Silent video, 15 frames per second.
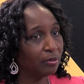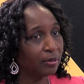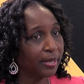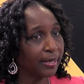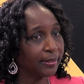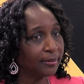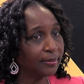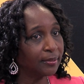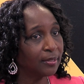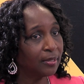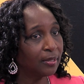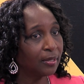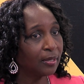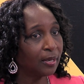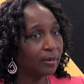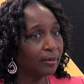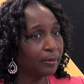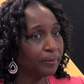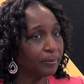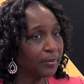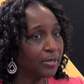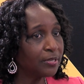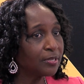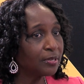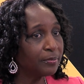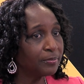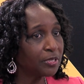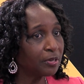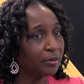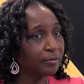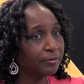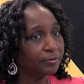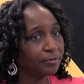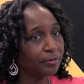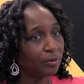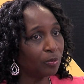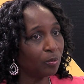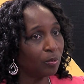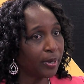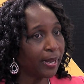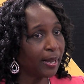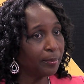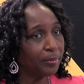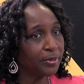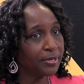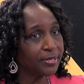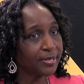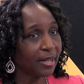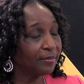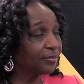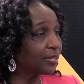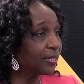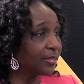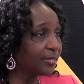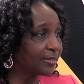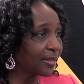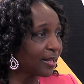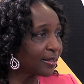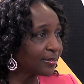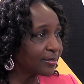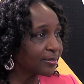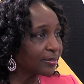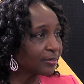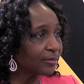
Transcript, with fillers: look at um, in terms of what happens after a disaster.